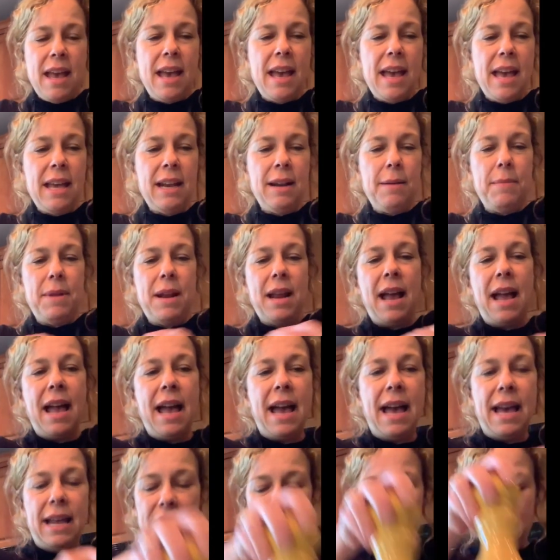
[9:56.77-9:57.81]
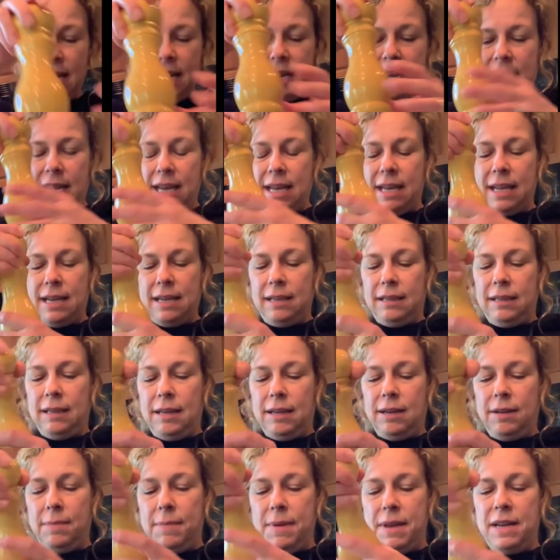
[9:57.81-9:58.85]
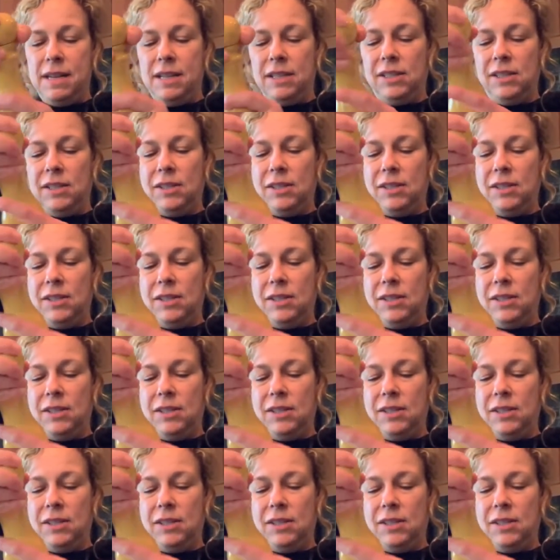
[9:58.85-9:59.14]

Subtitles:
And I'm gonna add in a little bit of